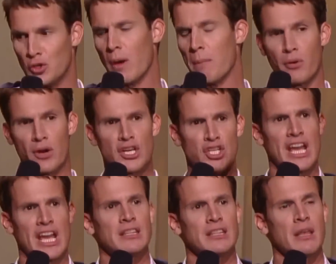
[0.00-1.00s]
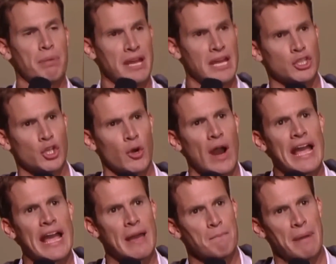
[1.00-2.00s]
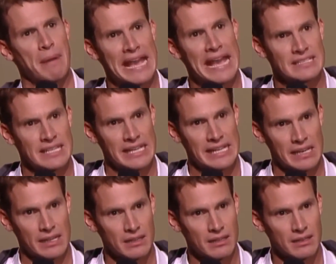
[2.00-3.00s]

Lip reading: Do you appreciate the picture I am painting?